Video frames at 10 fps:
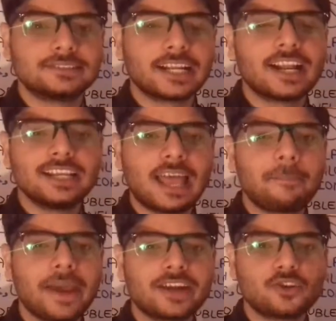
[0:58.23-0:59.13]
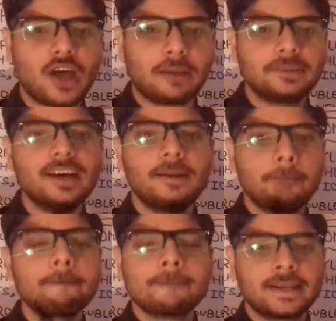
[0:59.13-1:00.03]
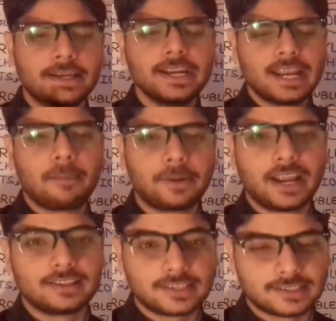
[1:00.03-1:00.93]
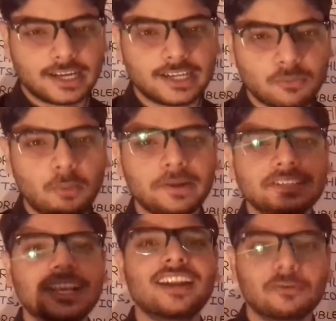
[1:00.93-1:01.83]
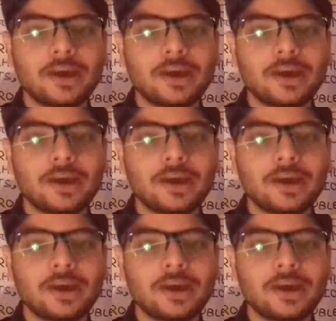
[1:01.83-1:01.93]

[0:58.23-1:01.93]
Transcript: generally appear to have the green appearances in terms of its color.